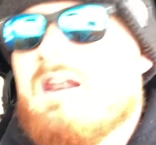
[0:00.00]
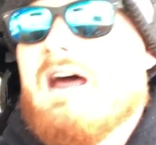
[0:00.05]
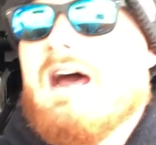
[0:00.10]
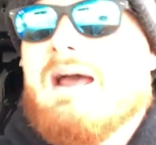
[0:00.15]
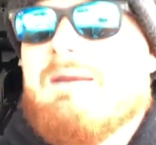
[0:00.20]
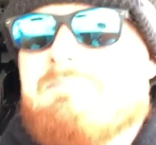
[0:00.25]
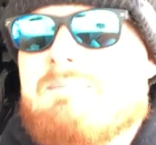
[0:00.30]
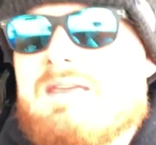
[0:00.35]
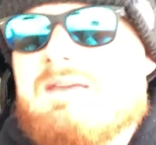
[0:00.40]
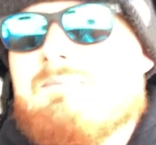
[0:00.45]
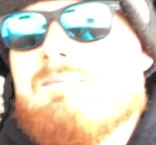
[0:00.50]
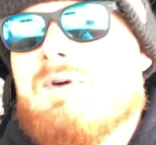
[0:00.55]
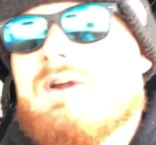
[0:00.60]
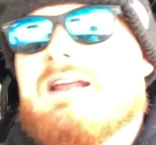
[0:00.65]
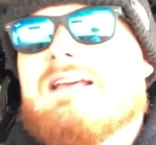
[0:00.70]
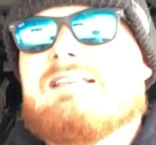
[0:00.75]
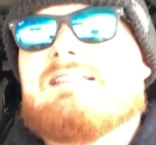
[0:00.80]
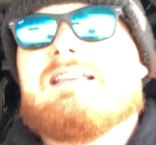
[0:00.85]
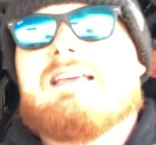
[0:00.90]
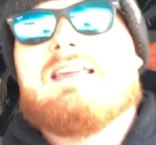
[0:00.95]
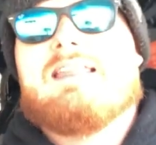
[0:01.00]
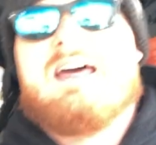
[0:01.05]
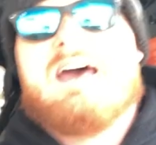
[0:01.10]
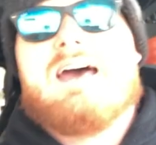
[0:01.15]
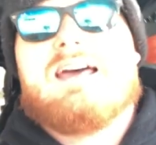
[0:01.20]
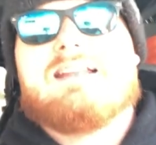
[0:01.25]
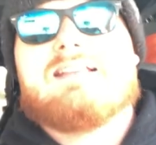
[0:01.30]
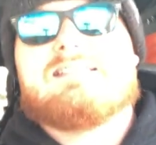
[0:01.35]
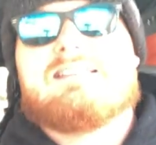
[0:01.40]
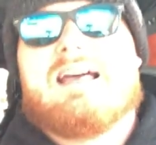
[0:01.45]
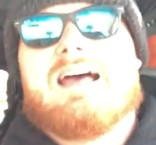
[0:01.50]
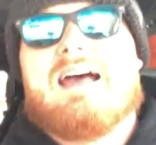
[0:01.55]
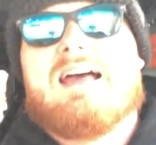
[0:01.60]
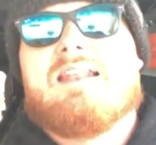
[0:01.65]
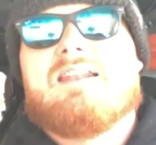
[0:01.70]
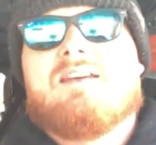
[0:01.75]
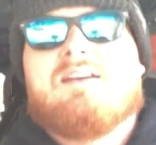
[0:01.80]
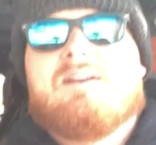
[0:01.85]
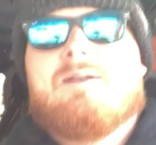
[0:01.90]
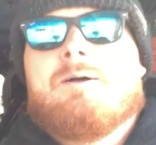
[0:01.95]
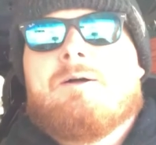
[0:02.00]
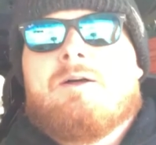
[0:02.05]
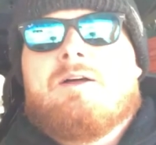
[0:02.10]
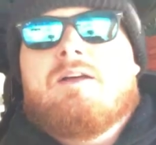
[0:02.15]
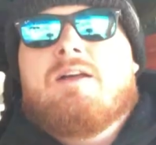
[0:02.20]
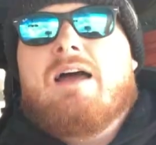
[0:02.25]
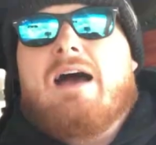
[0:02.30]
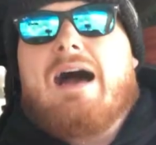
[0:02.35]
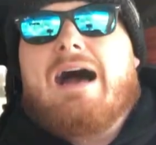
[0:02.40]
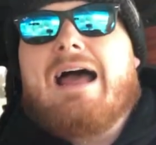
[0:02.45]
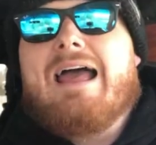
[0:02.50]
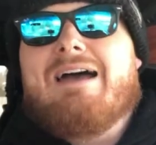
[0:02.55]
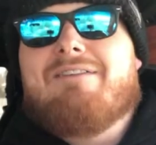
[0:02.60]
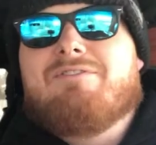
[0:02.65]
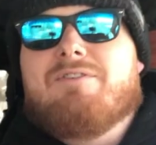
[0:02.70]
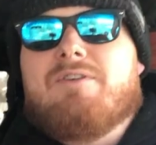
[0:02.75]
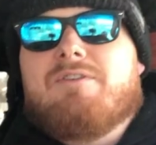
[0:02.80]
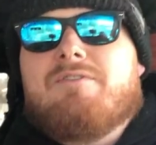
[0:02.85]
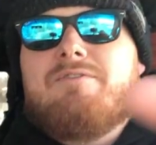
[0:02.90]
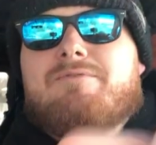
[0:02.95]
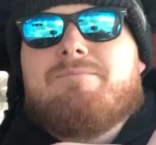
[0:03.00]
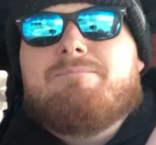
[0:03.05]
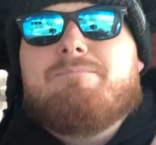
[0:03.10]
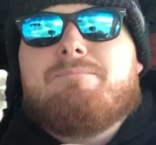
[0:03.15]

I mean when I say that is that I have a,